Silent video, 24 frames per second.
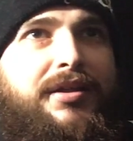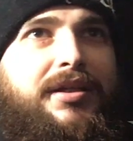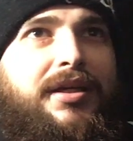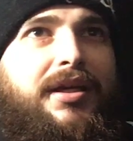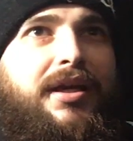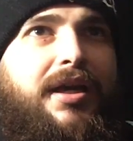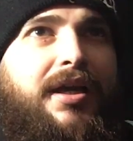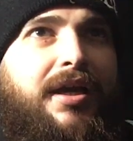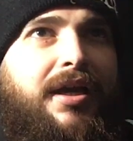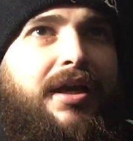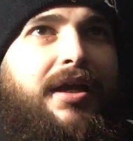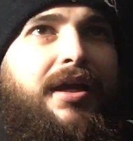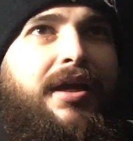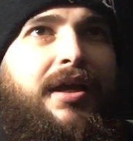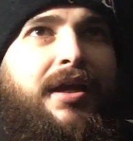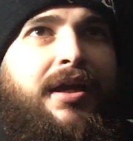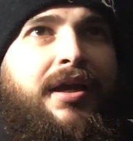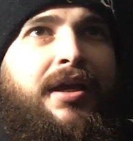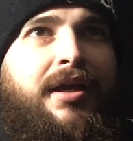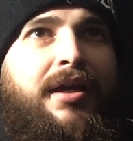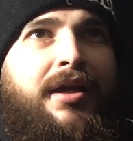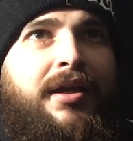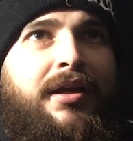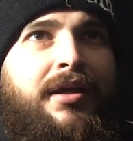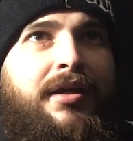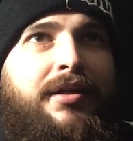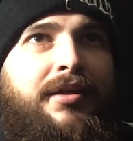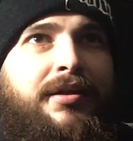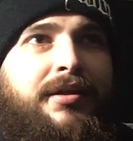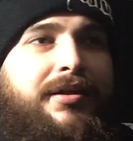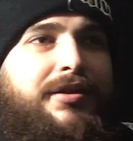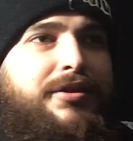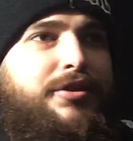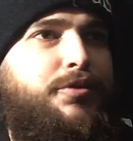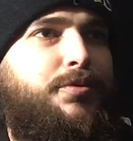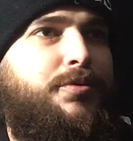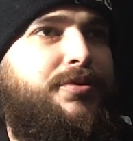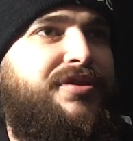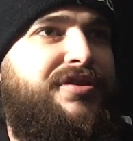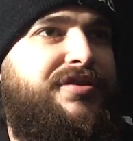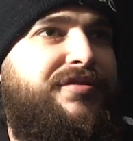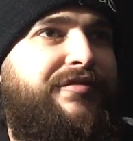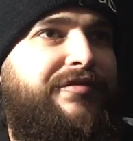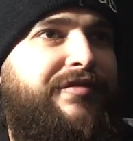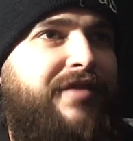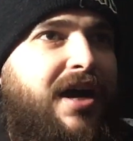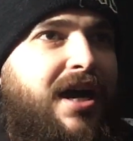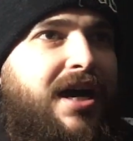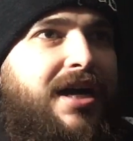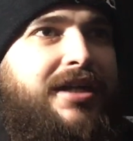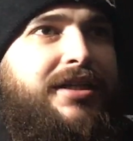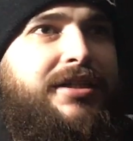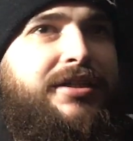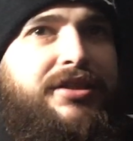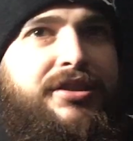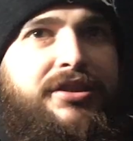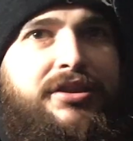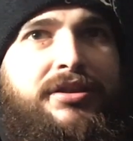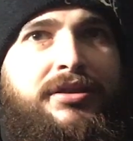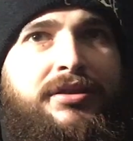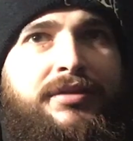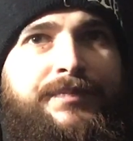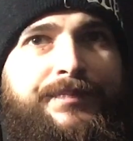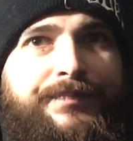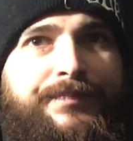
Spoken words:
Yeah, this was fire.